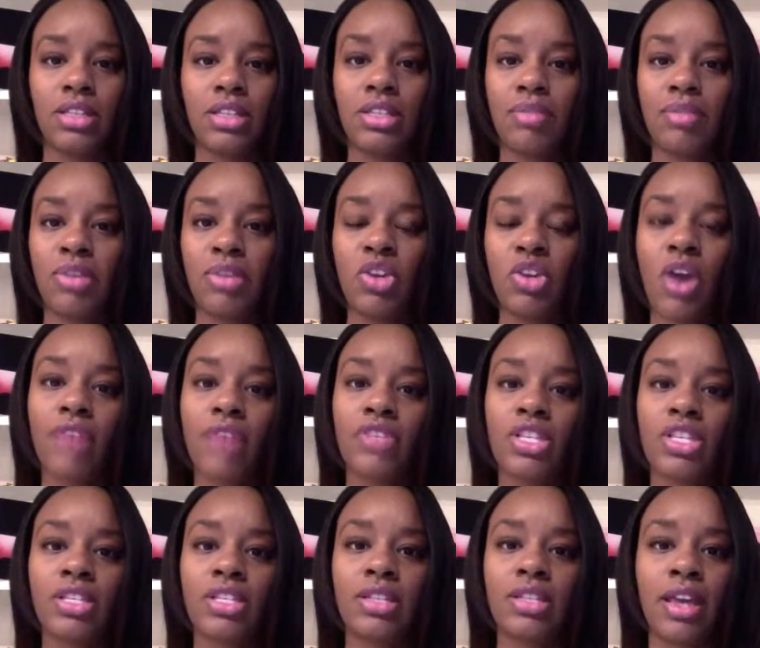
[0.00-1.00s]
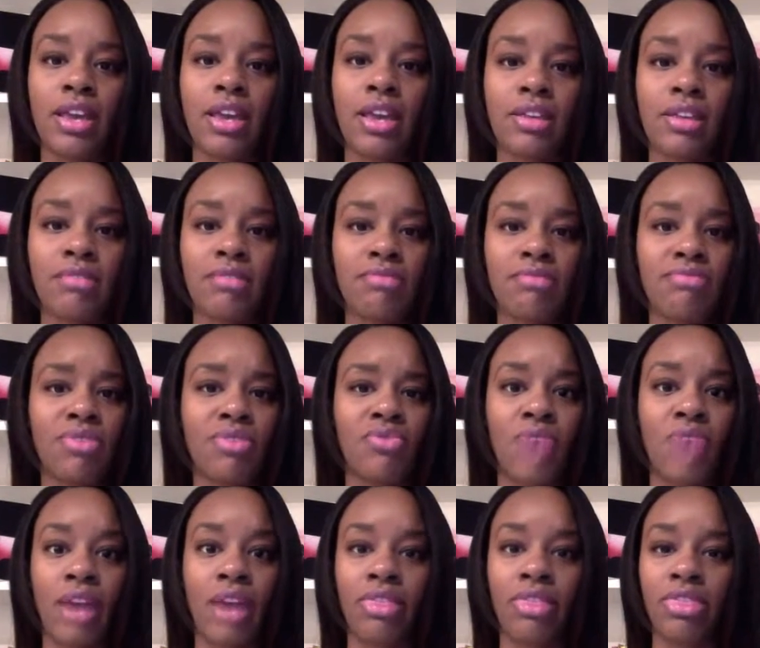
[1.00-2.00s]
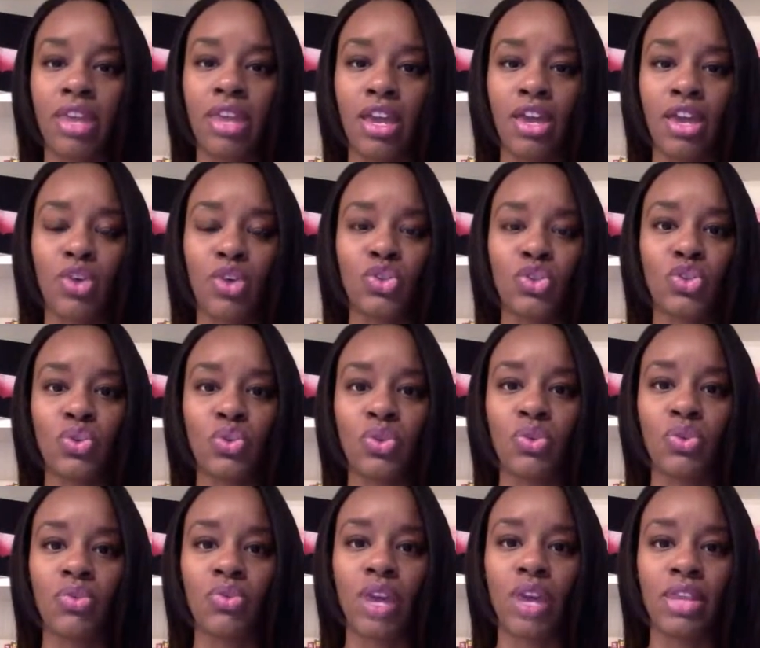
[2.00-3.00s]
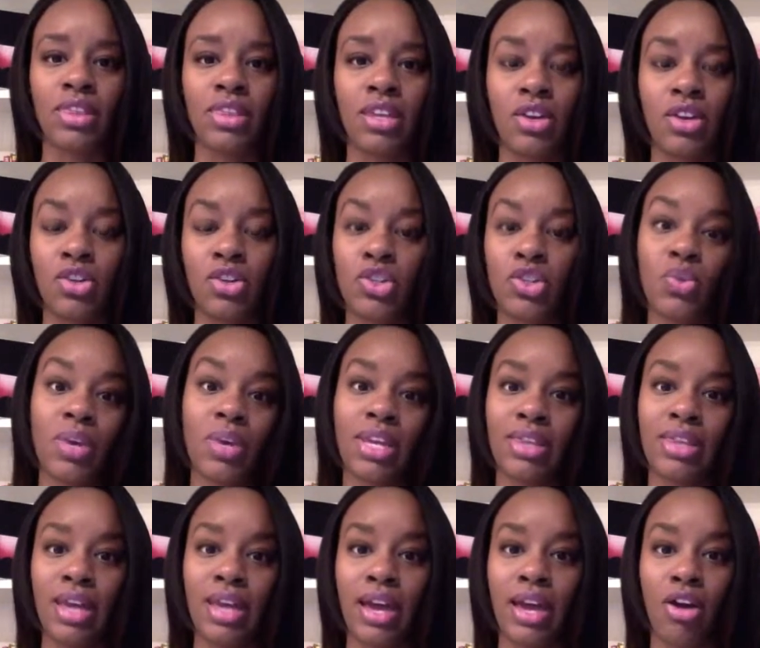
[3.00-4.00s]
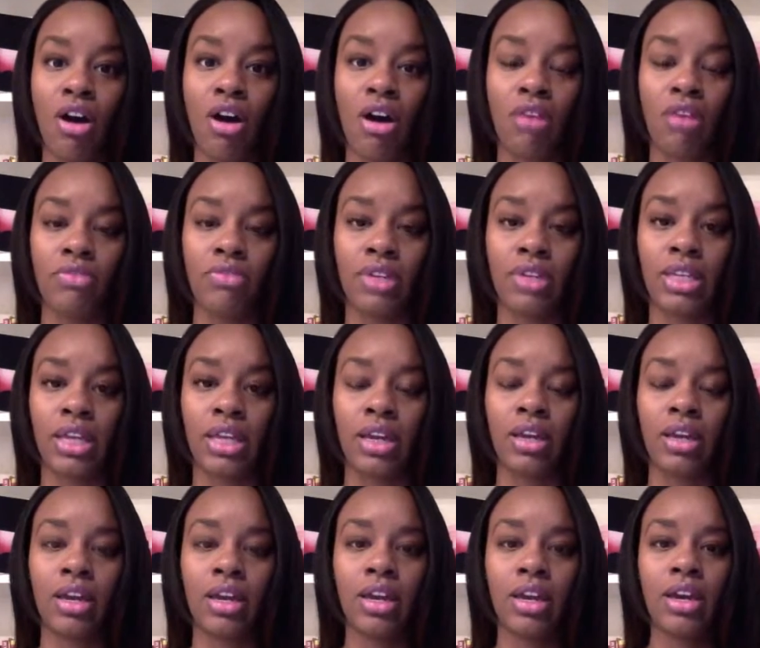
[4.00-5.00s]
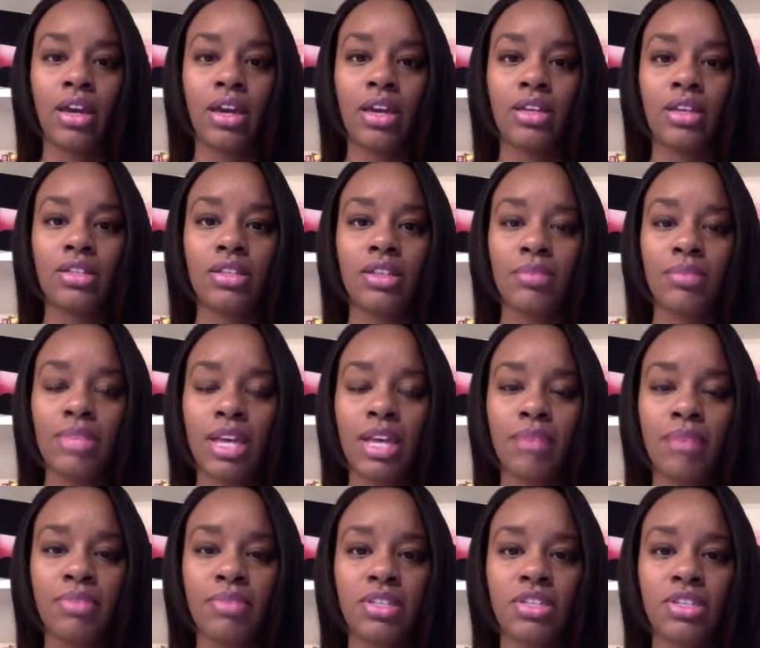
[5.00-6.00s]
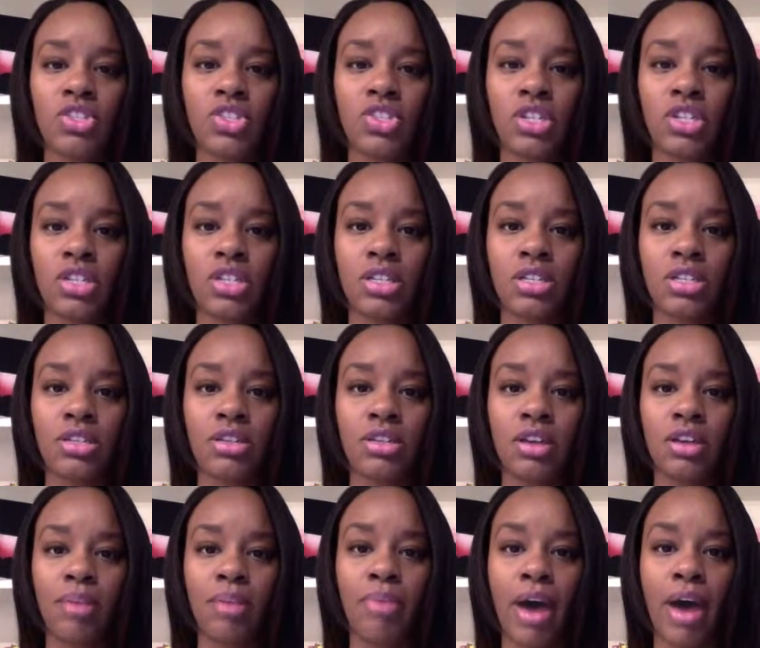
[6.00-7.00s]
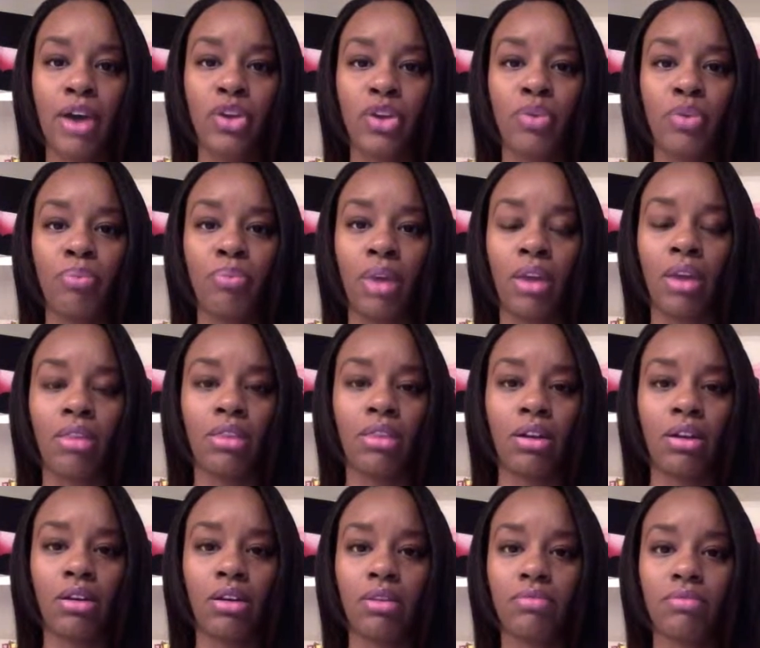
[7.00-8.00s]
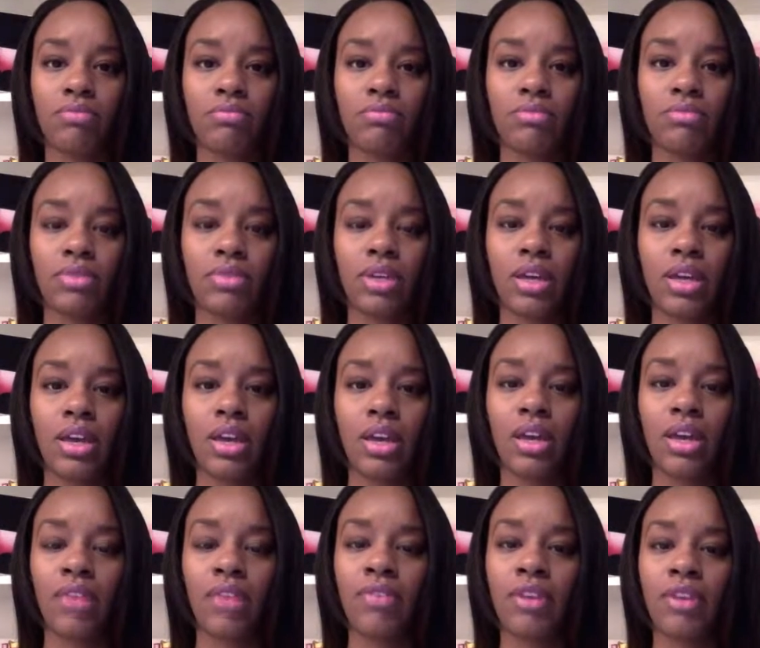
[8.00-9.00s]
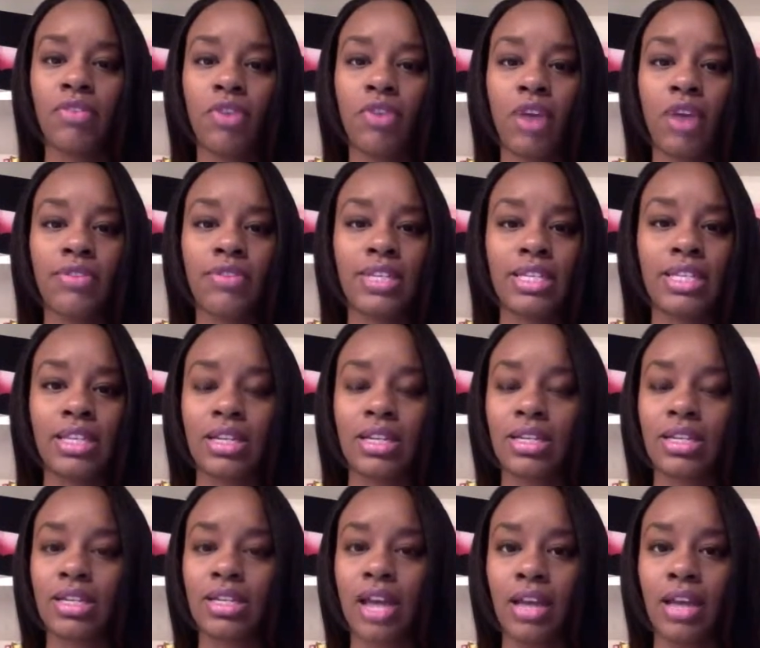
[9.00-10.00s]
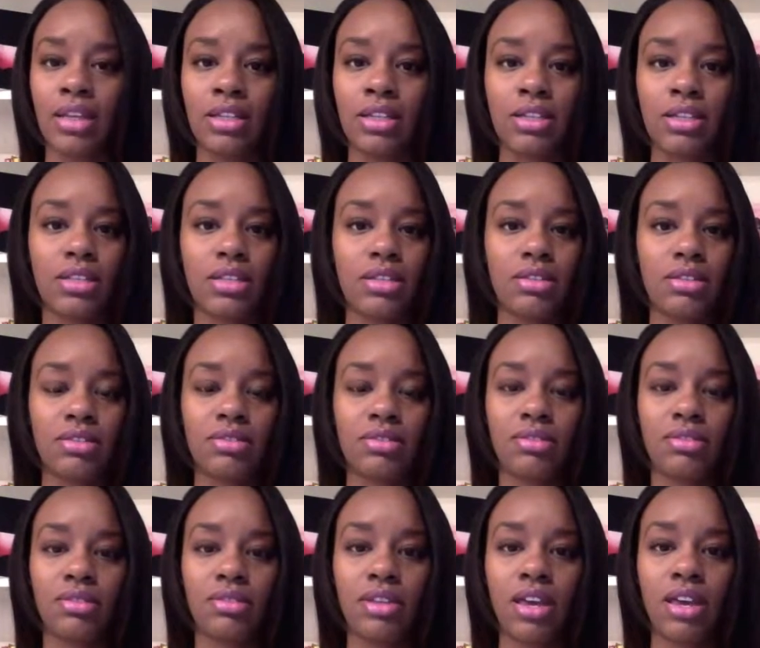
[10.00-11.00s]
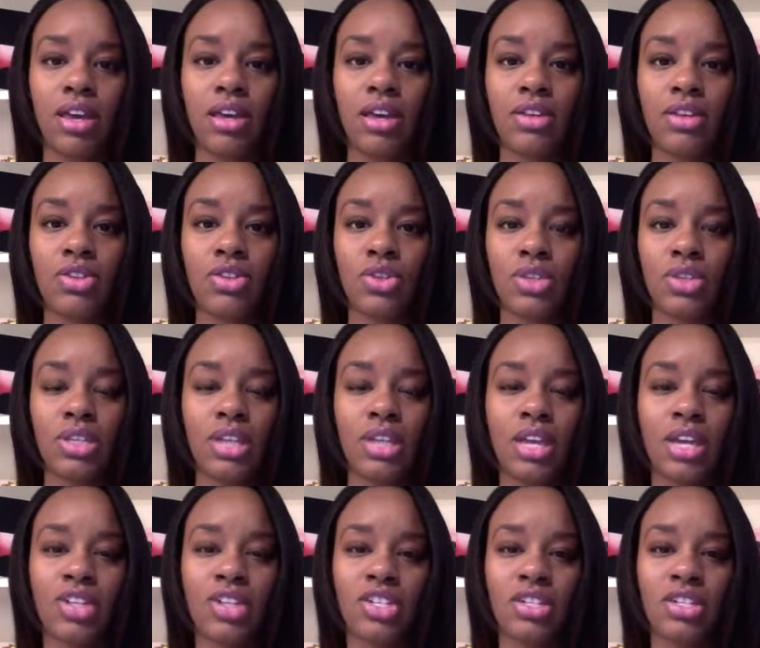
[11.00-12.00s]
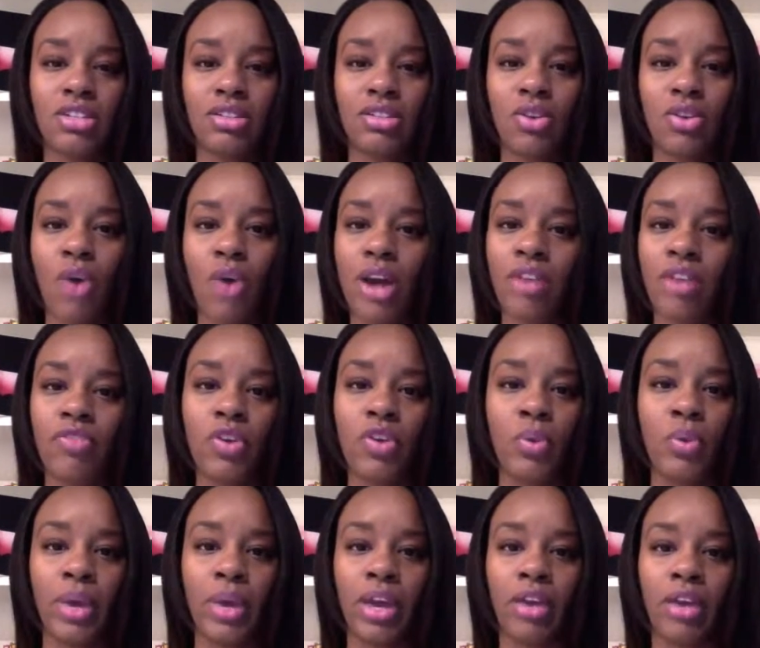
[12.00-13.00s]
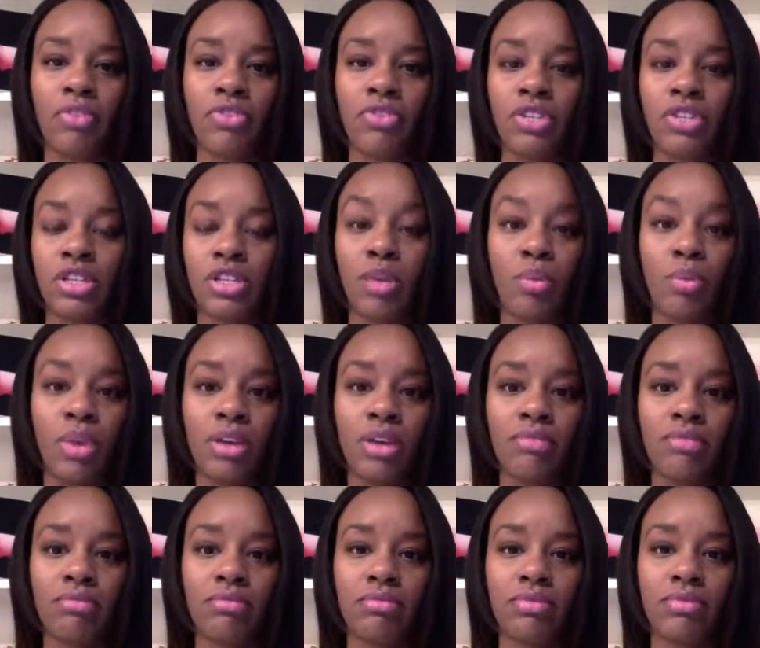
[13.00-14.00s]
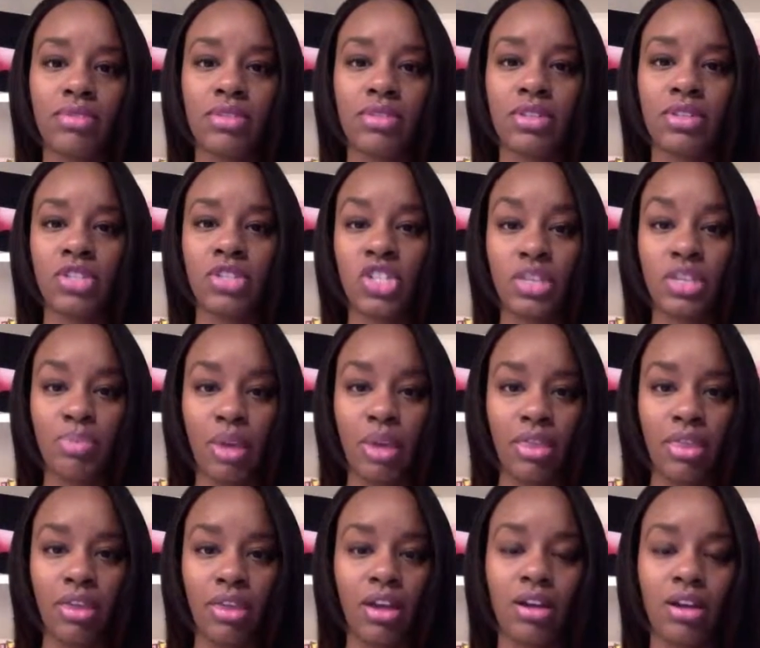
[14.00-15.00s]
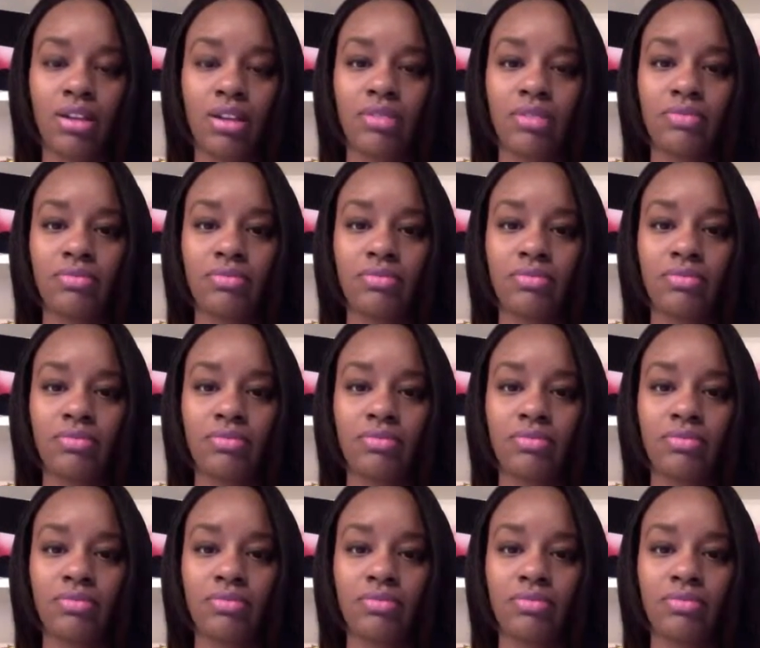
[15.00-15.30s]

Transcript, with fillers: Doesn't mean you have to say the right thing or do the right thing or do anything at all, really. Sometimes it's just about you being there, even if you have to sit in silence. So today, just go out of your way for someone to just be there.